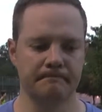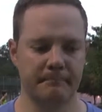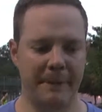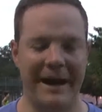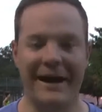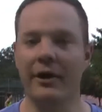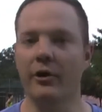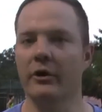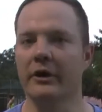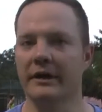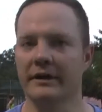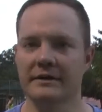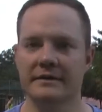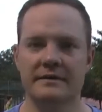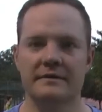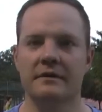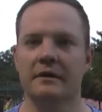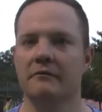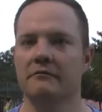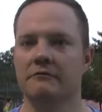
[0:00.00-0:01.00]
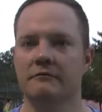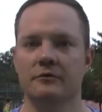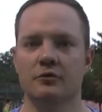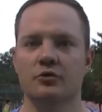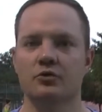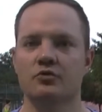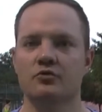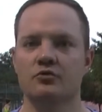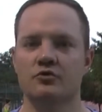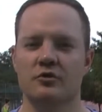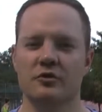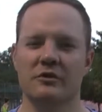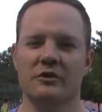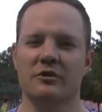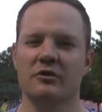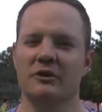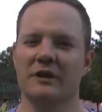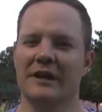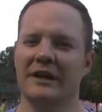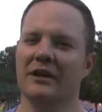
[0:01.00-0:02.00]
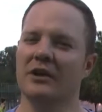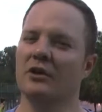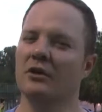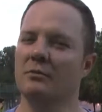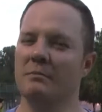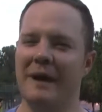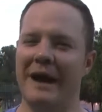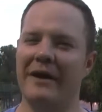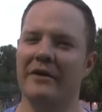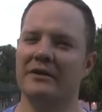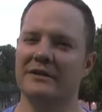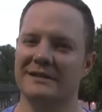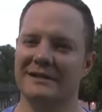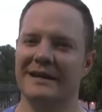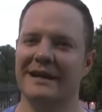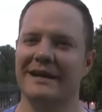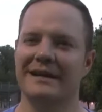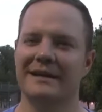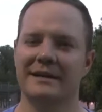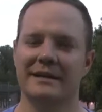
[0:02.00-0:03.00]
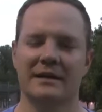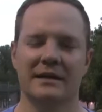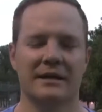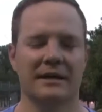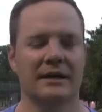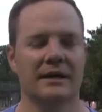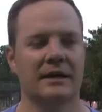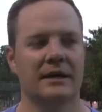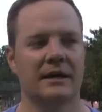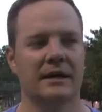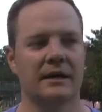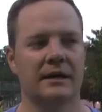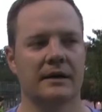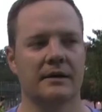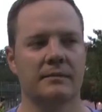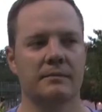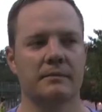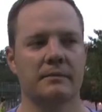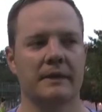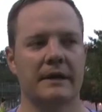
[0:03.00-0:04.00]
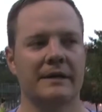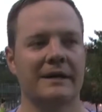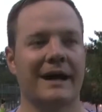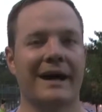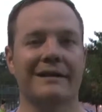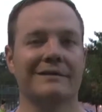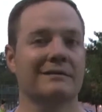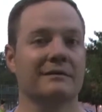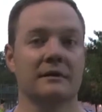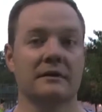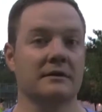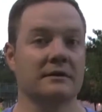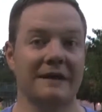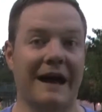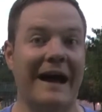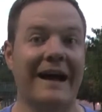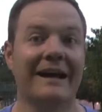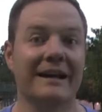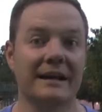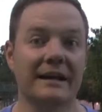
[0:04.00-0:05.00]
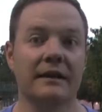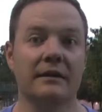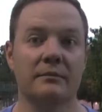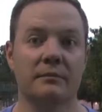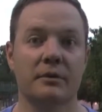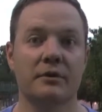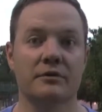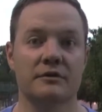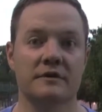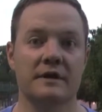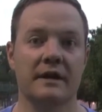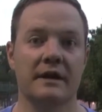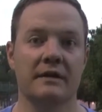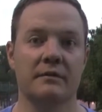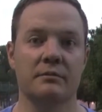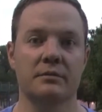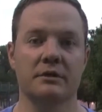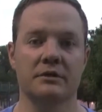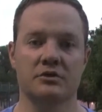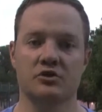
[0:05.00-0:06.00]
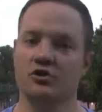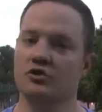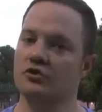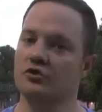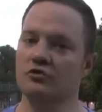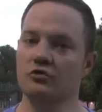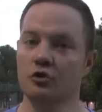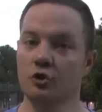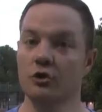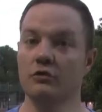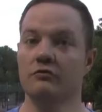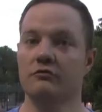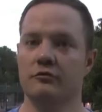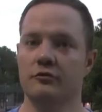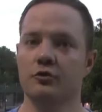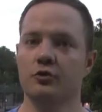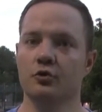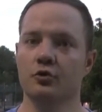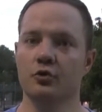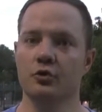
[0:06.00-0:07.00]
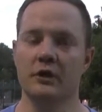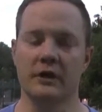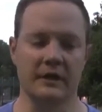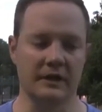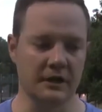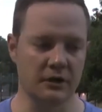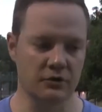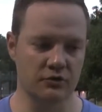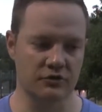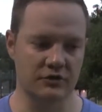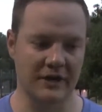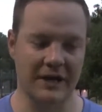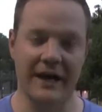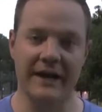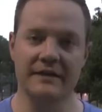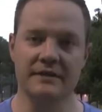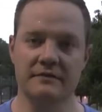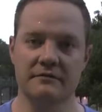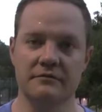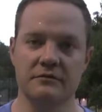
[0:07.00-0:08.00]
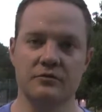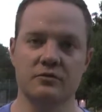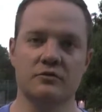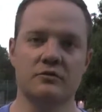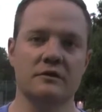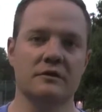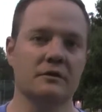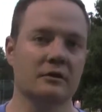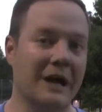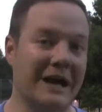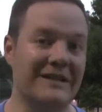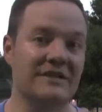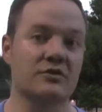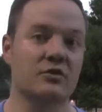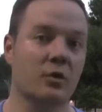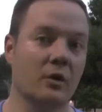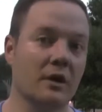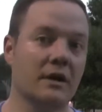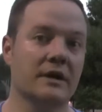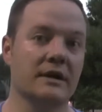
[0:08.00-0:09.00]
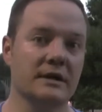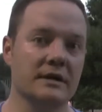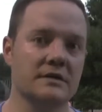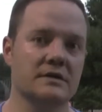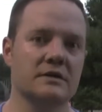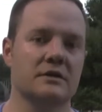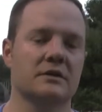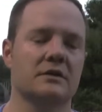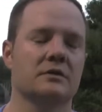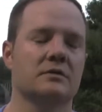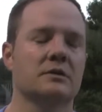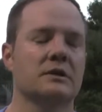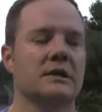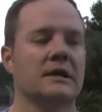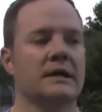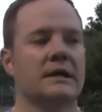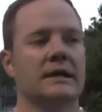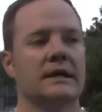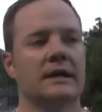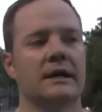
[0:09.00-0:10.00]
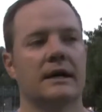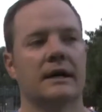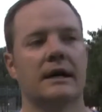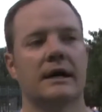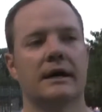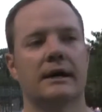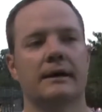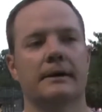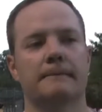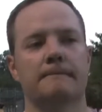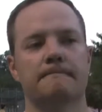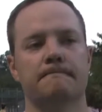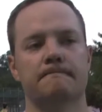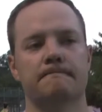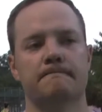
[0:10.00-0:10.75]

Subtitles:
pairings of foods so that you're getting a good balanced diet. And not dieting per se, but just good food, and here's the kinds of food and the kinds of quantities, you know. I